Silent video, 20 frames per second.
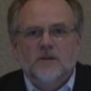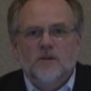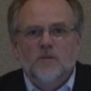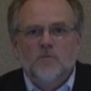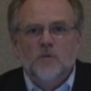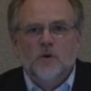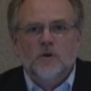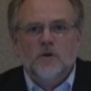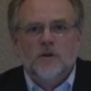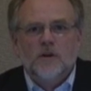
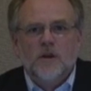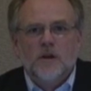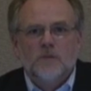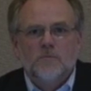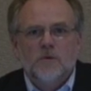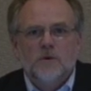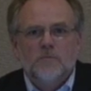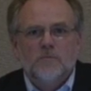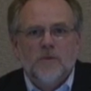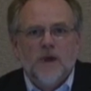community,
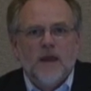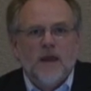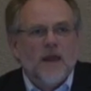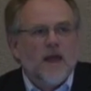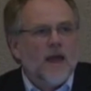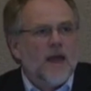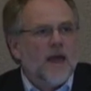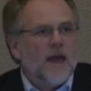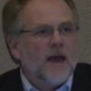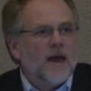but may
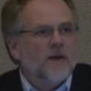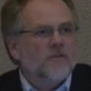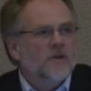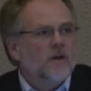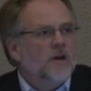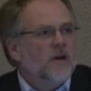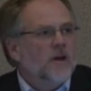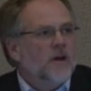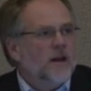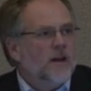have
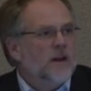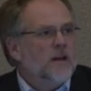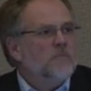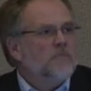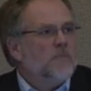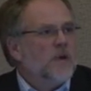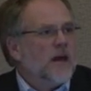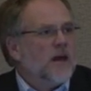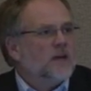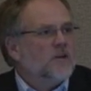an
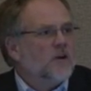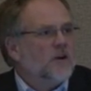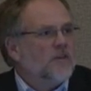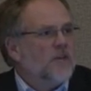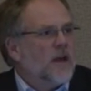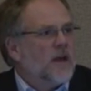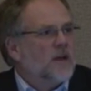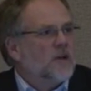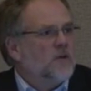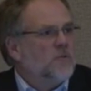impact on
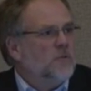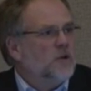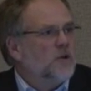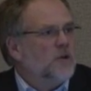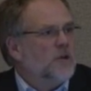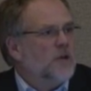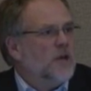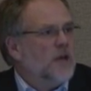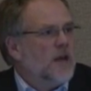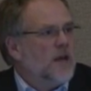that
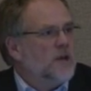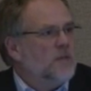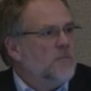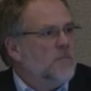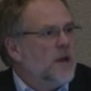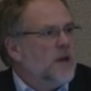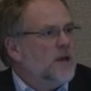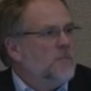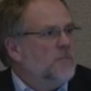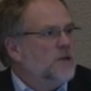community and
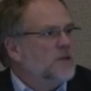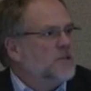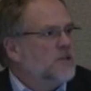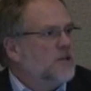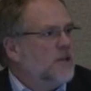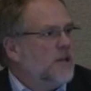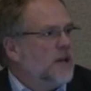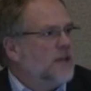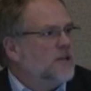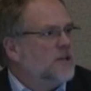may be
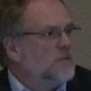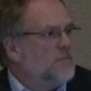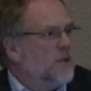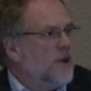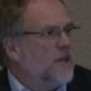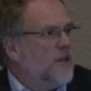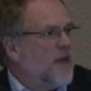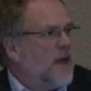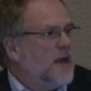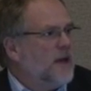selected
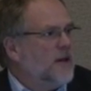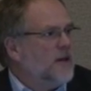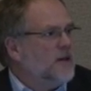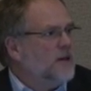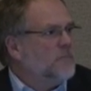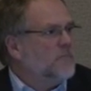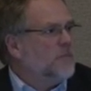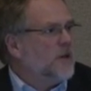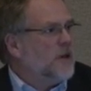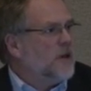by
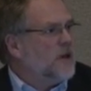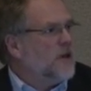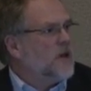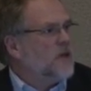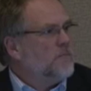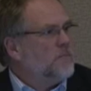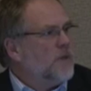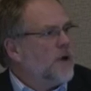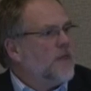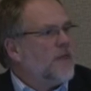
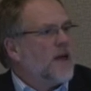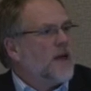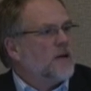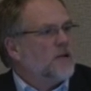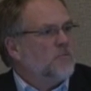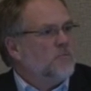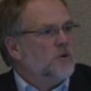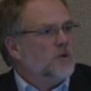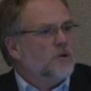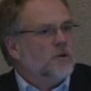that
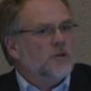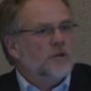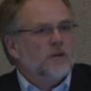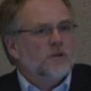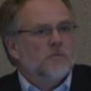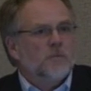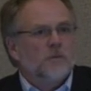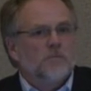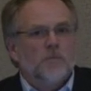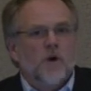community to
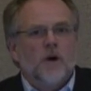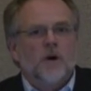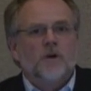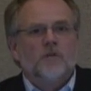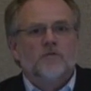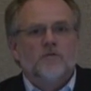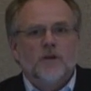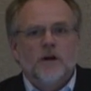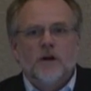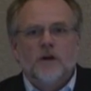be part
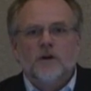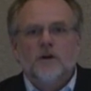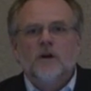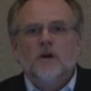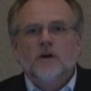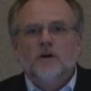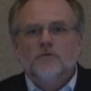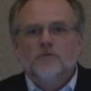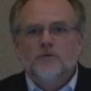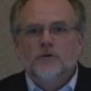of their
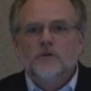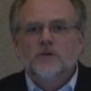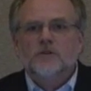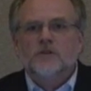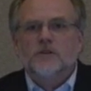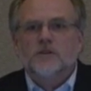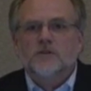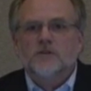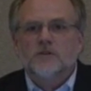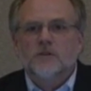food
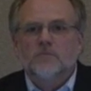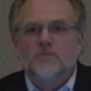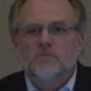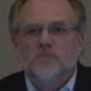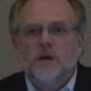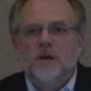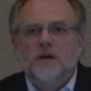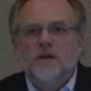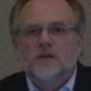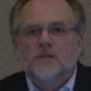system
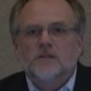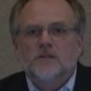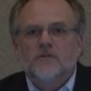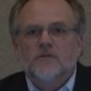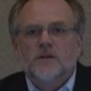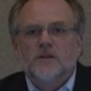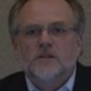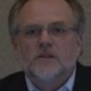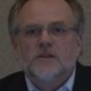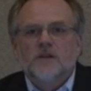because of
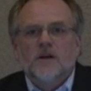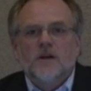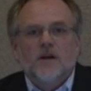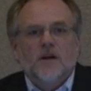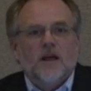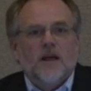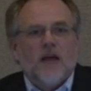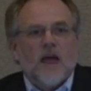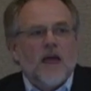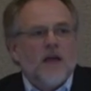its
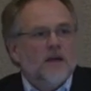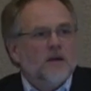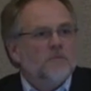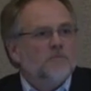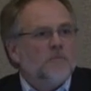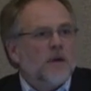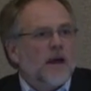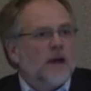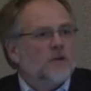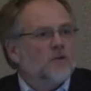
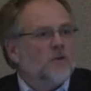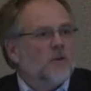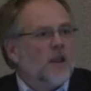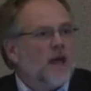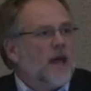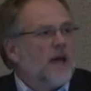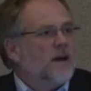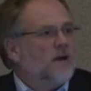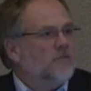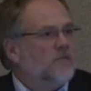impact or
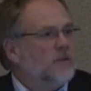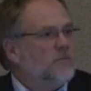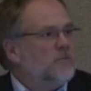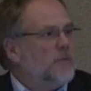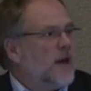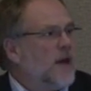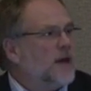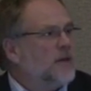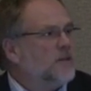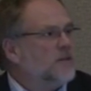lack of
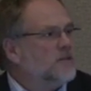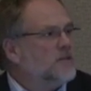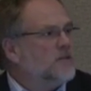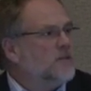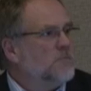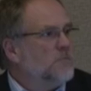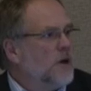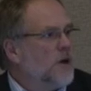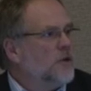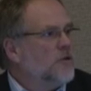impact in
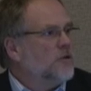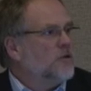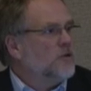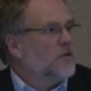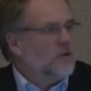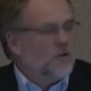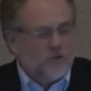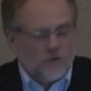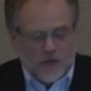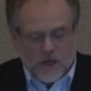some other
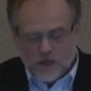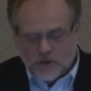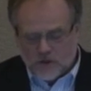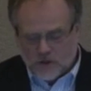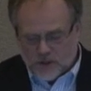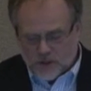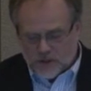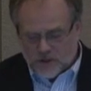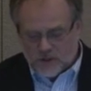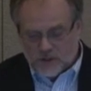
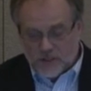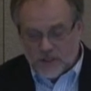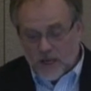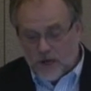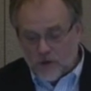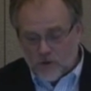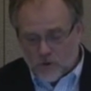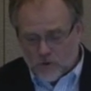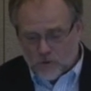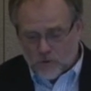location in the
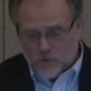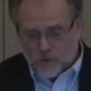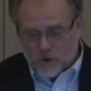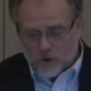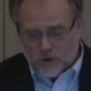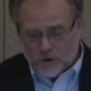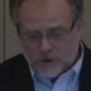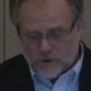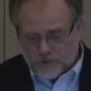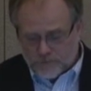state or the
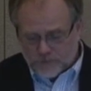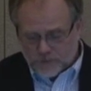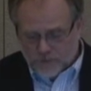world.